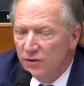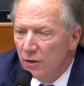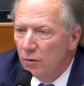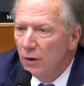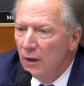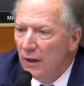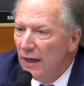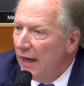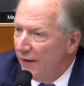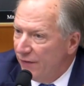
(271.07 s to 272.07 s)
So
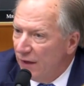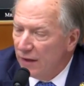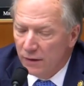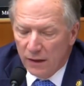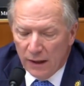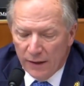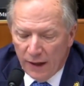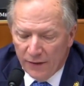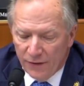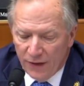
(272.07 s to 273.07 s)
I
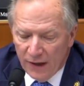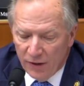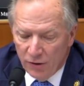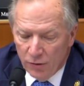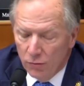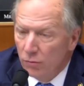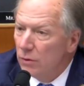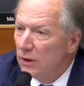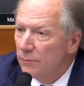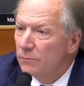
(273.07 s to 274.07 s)
thank you
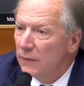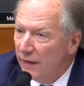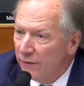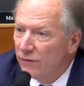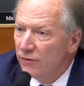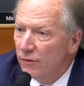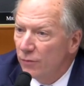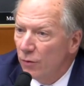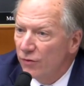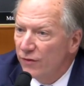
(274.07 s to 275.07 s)
and of
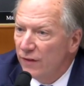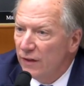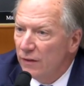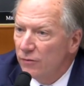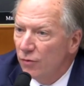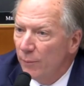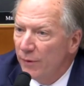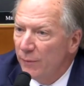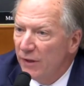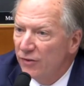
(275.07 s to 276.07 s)
course the Trump
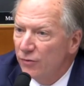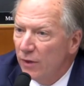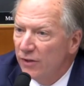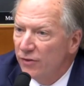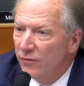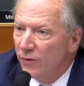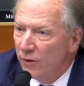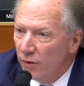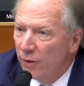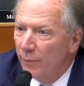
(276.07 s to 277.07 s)
administration for
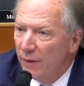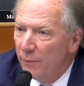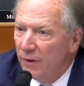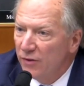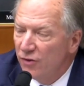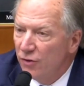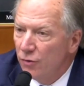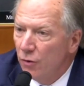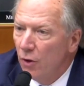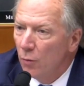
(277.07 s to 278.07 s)
your commitment to